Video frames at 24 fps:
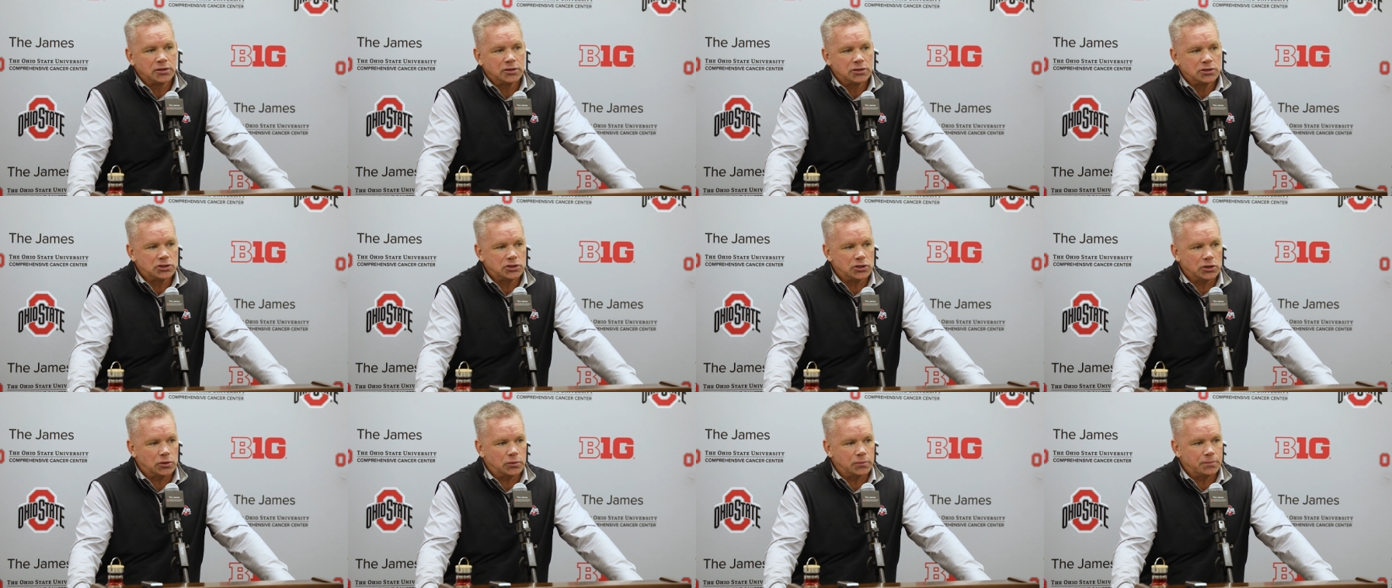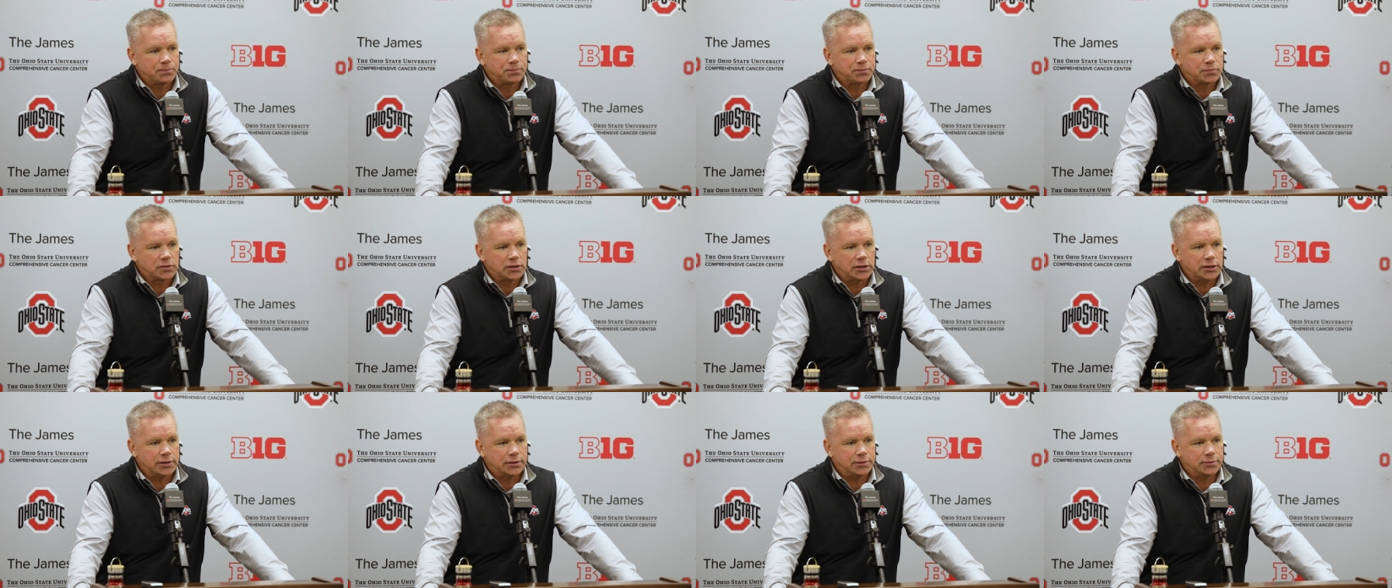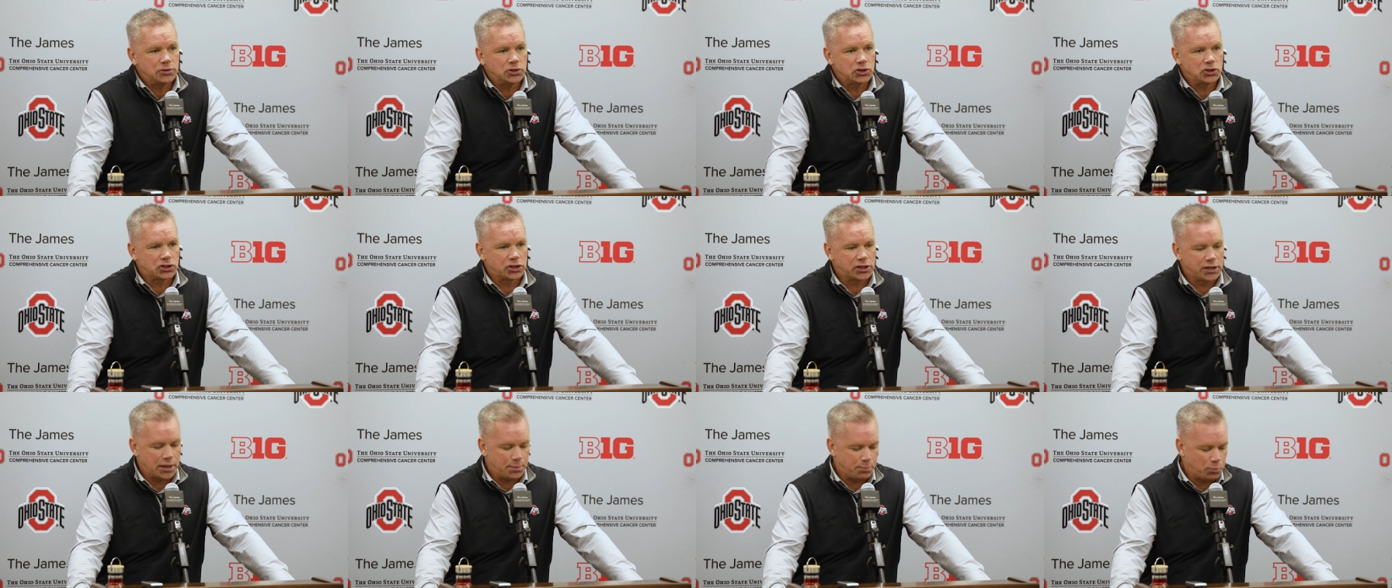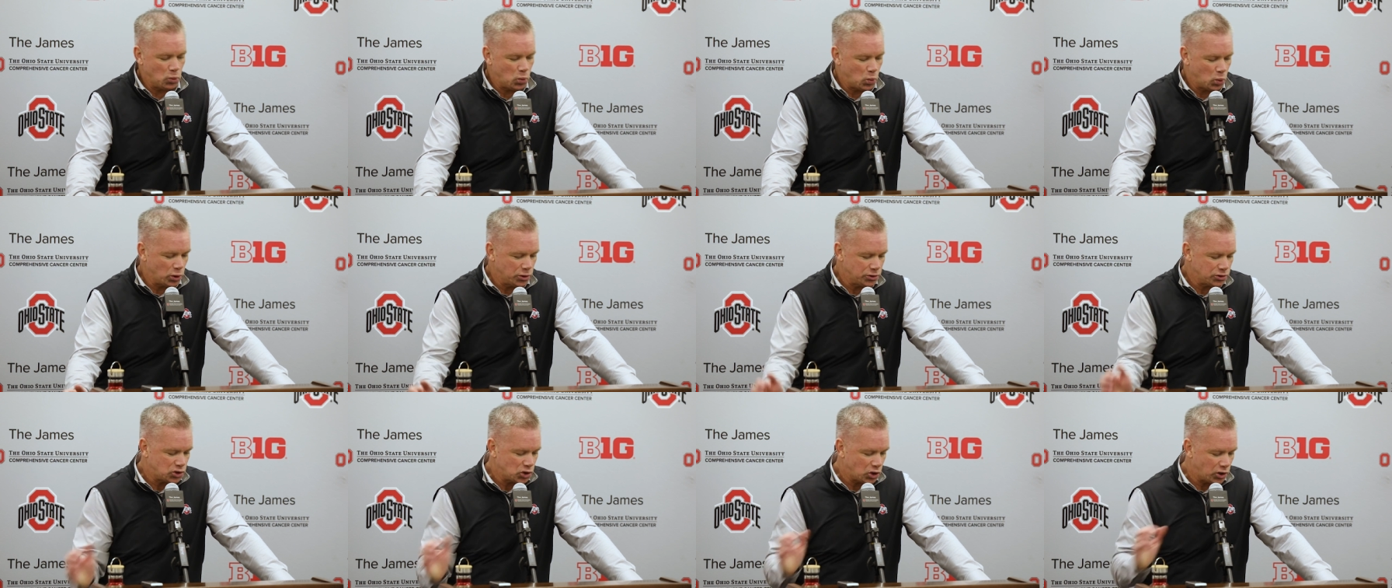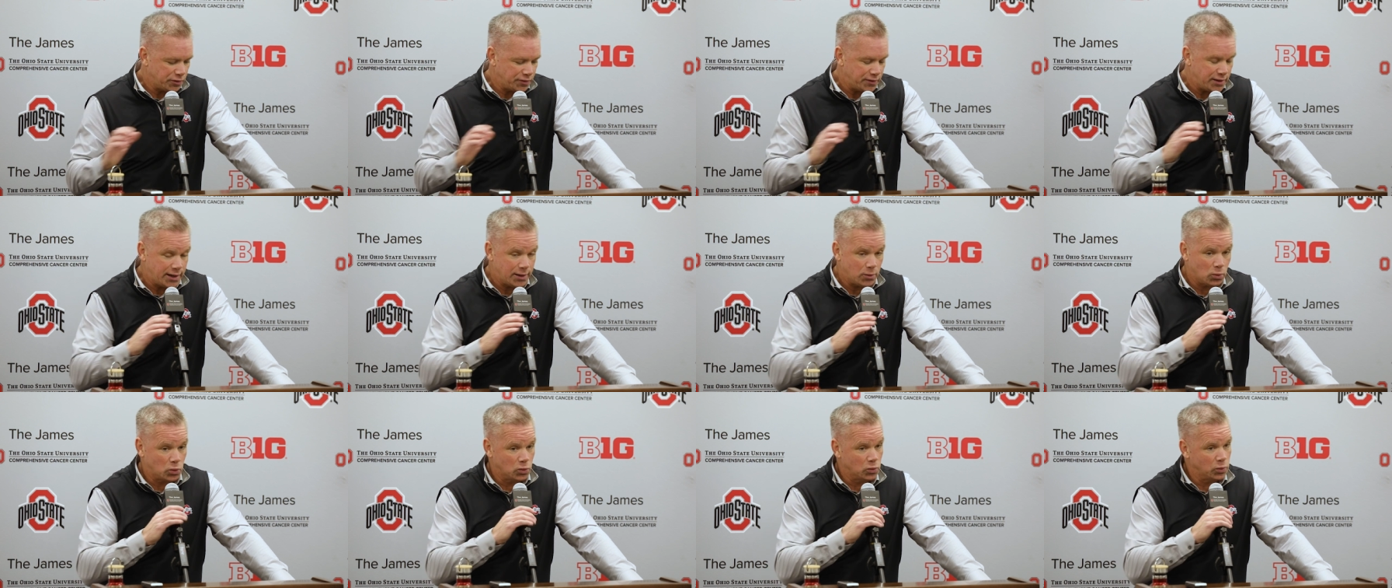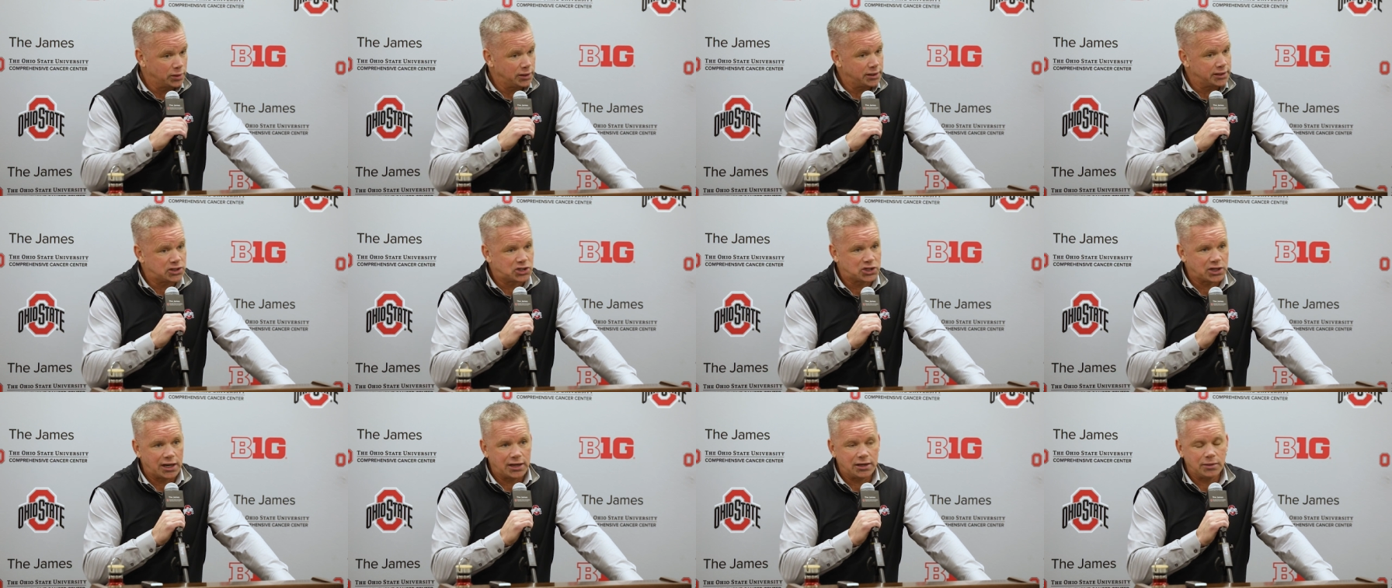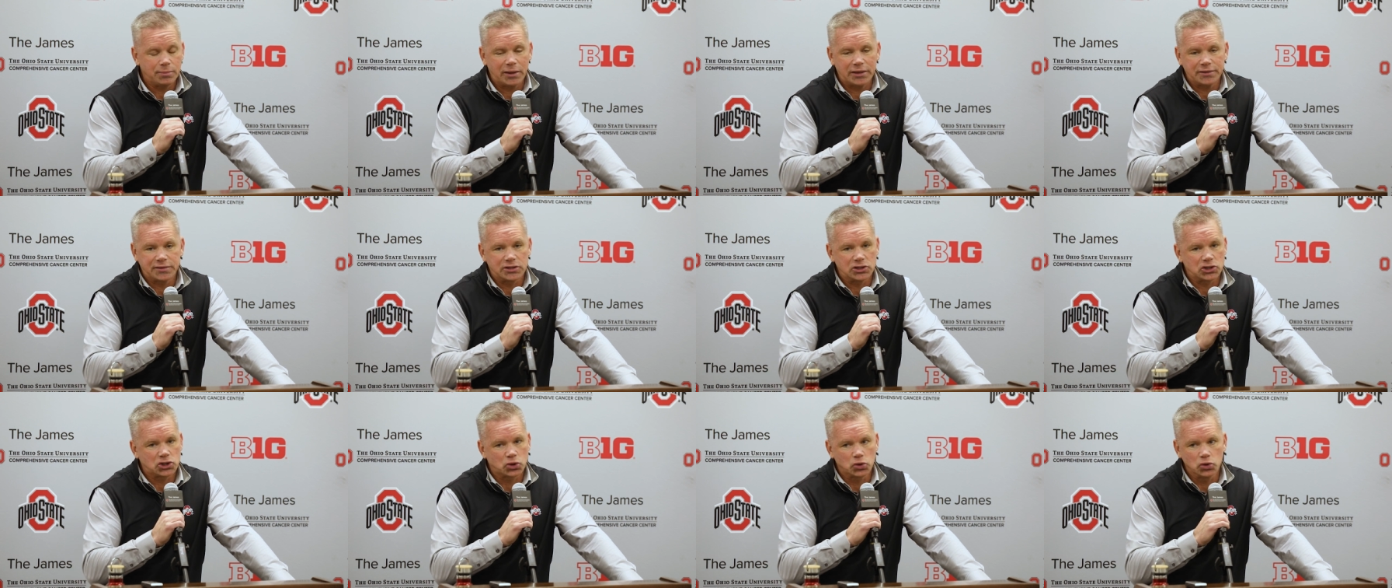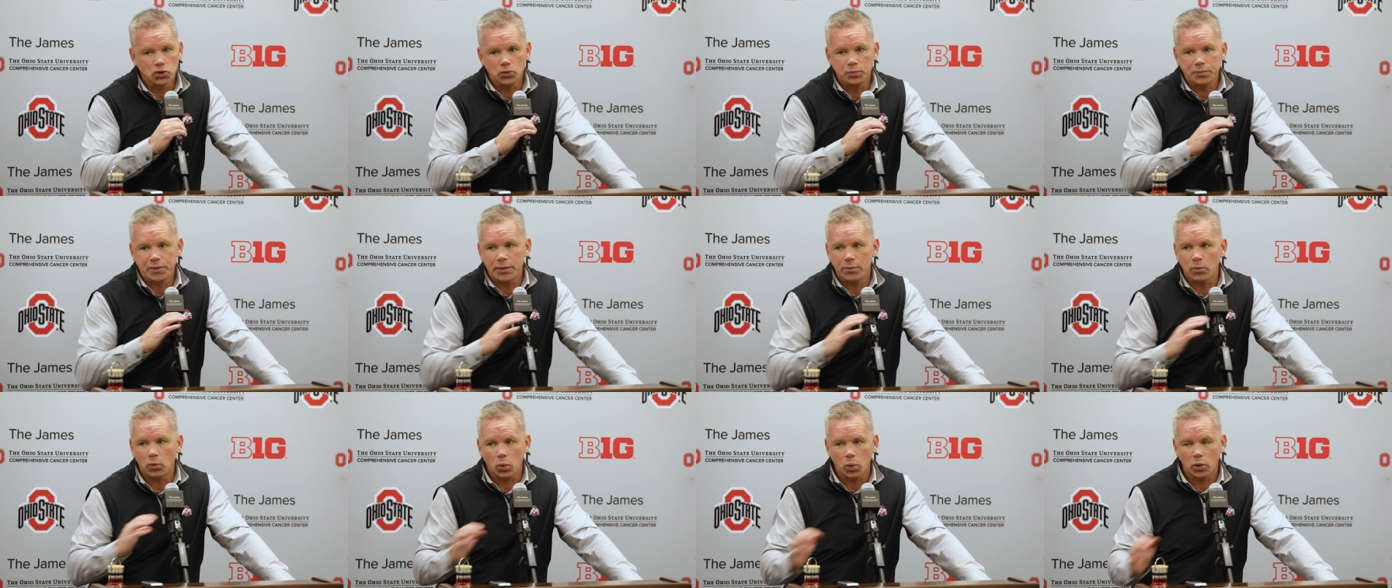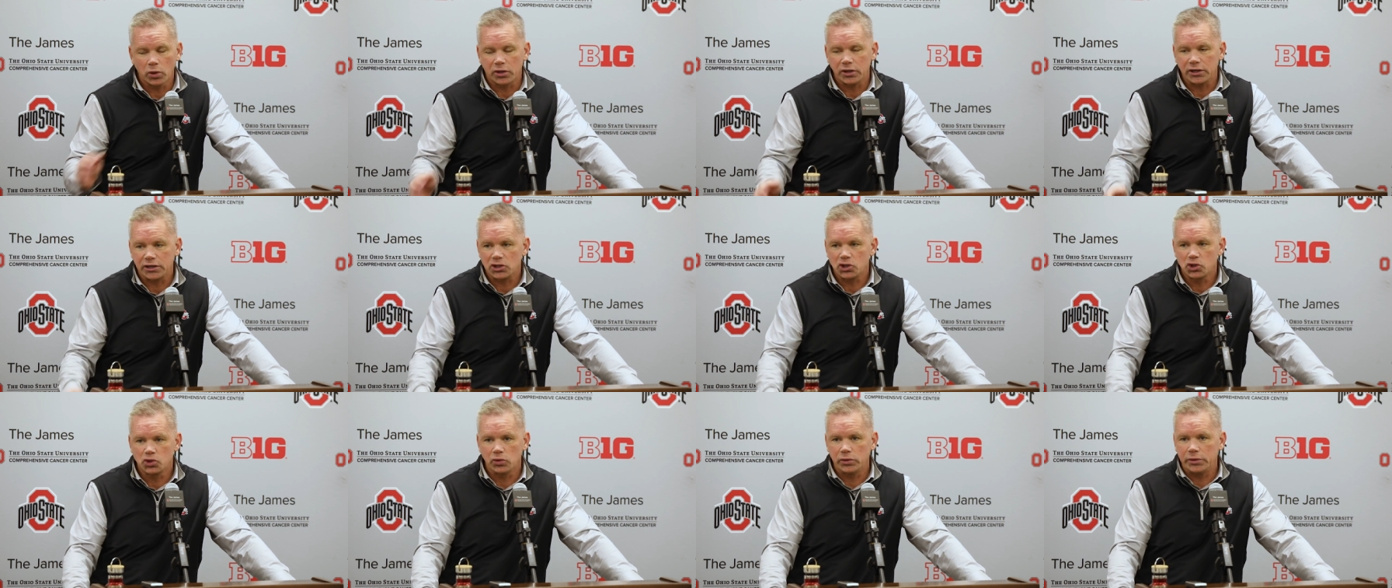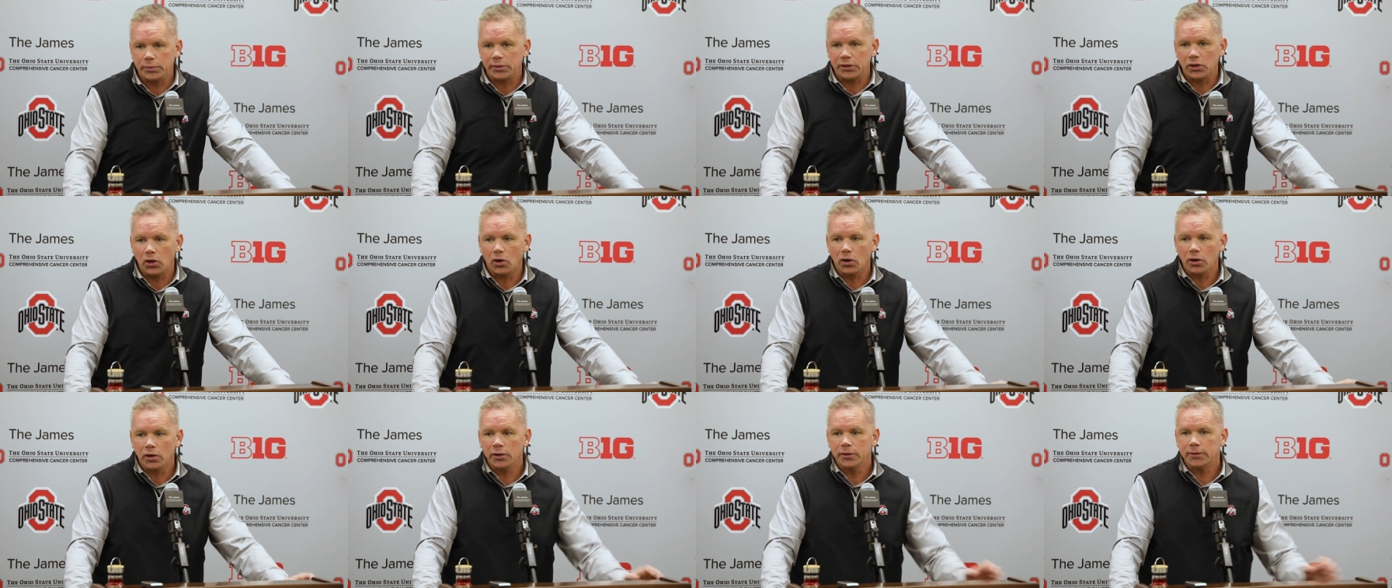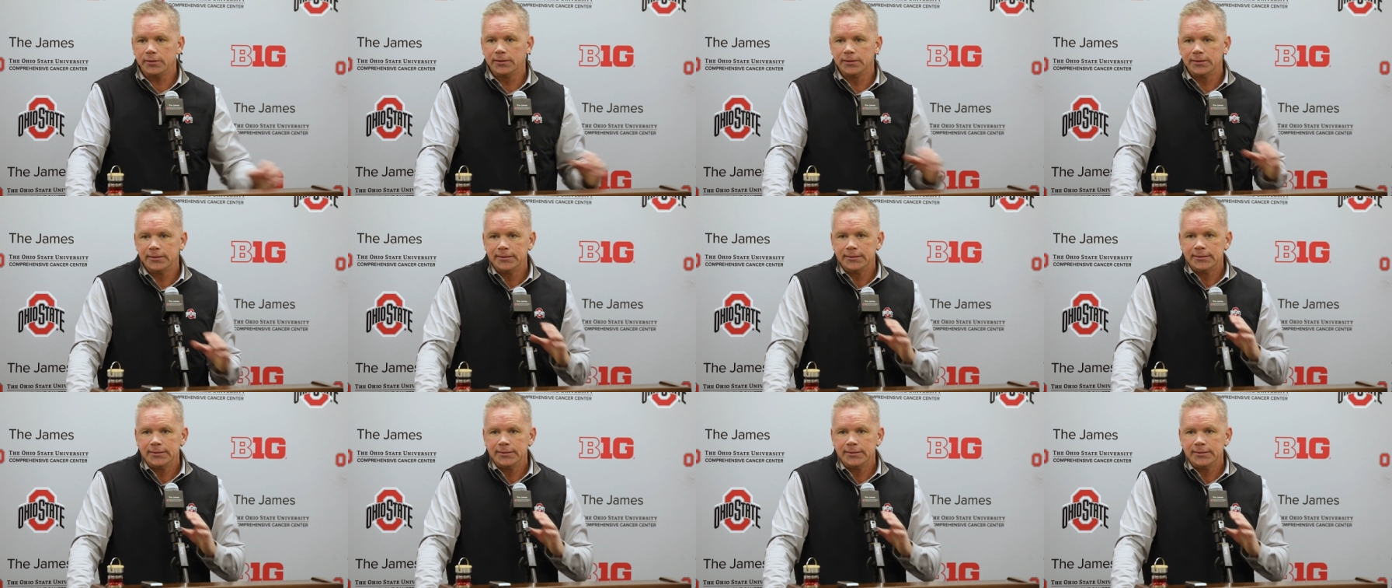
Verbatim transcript: So uh, just a couple words on that. We're really excited about this group. They've been working extremely hard.